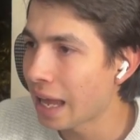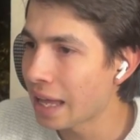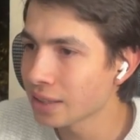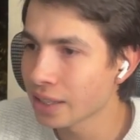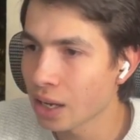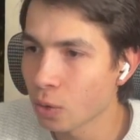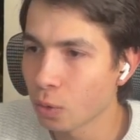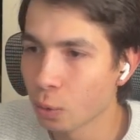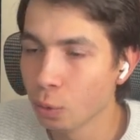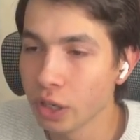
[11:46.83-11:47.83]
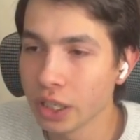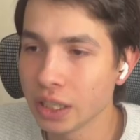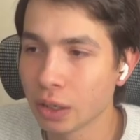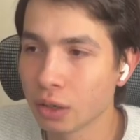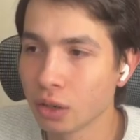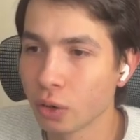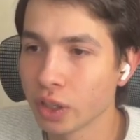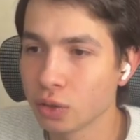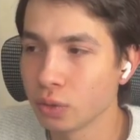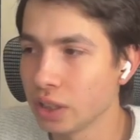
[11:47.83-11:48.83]
and now we
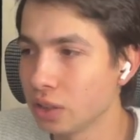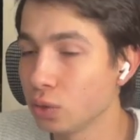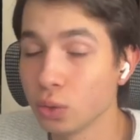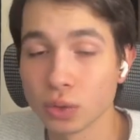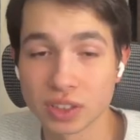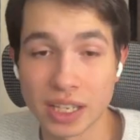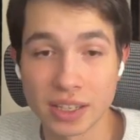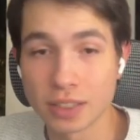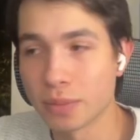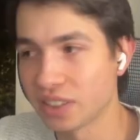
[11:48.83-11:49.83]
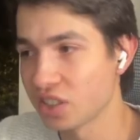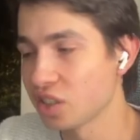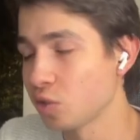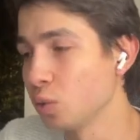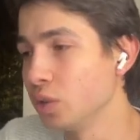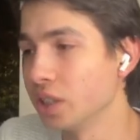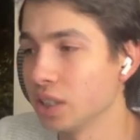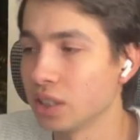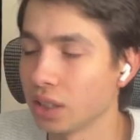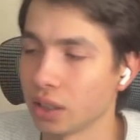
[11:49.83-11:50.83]
going to need to send this message to
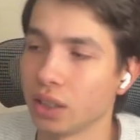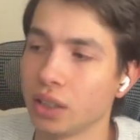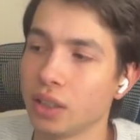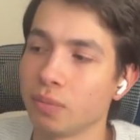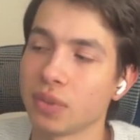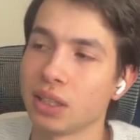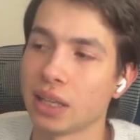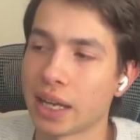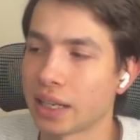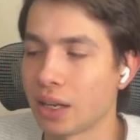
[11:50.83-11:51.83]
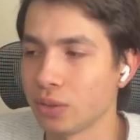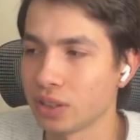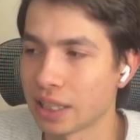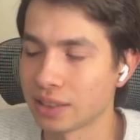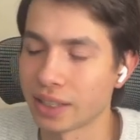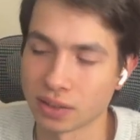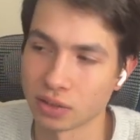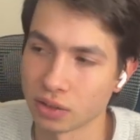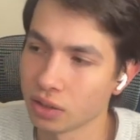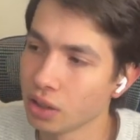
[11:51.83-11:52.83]
the account that
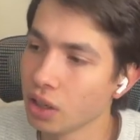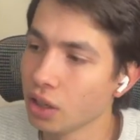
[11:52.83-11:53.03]
texts us.